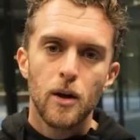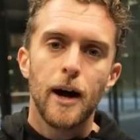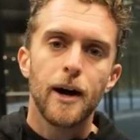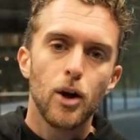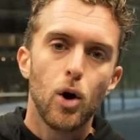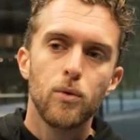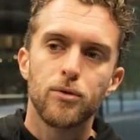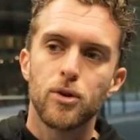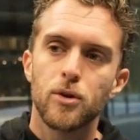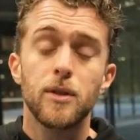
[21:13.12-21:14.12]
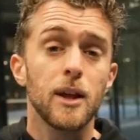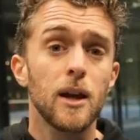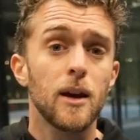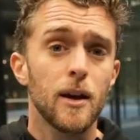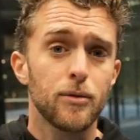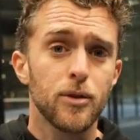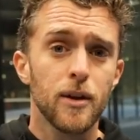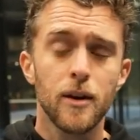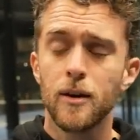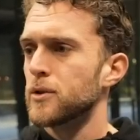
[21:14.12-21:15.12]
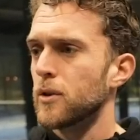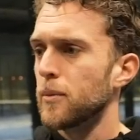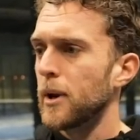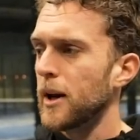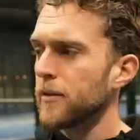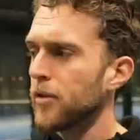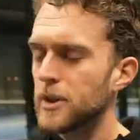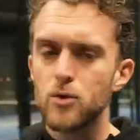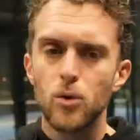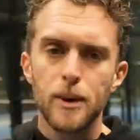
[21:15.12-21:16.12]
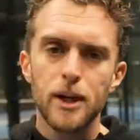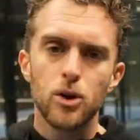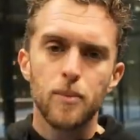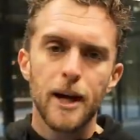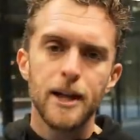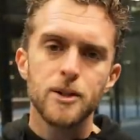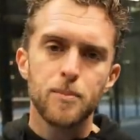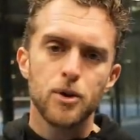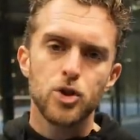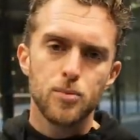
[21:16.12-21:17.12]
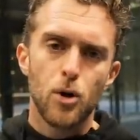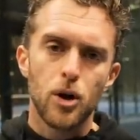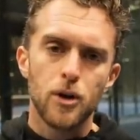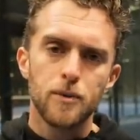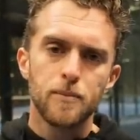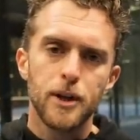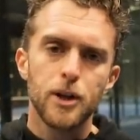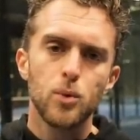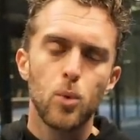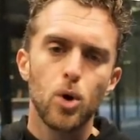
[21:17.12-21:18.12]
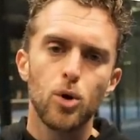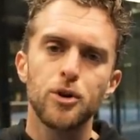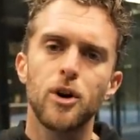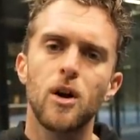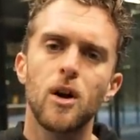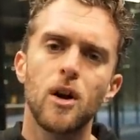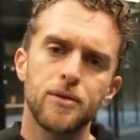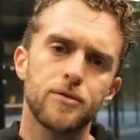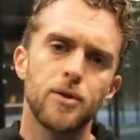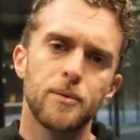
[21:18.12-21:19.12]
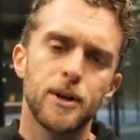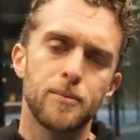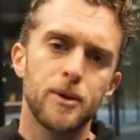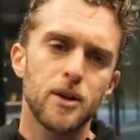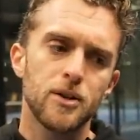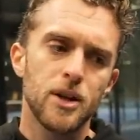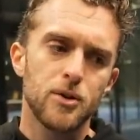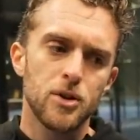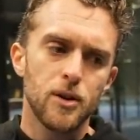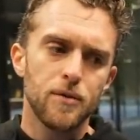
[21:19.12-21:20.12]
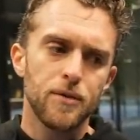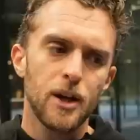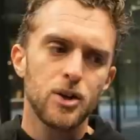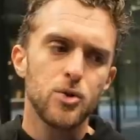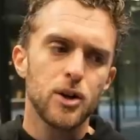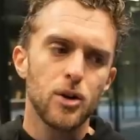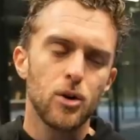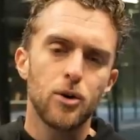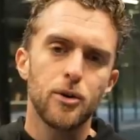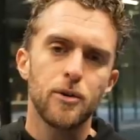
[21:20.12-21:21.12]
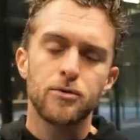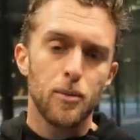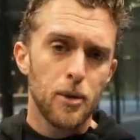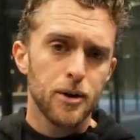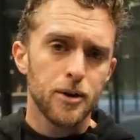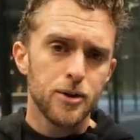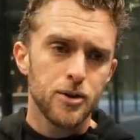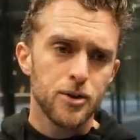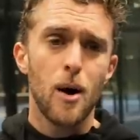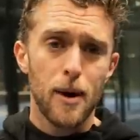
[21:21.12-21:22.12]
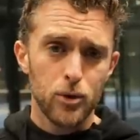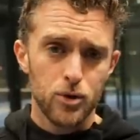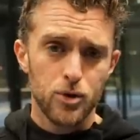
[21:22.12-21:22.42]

I overthink everything, story of my life. This will make your blind spot smaller and you will learn a lot from that because there's a lot of things you can learn from others about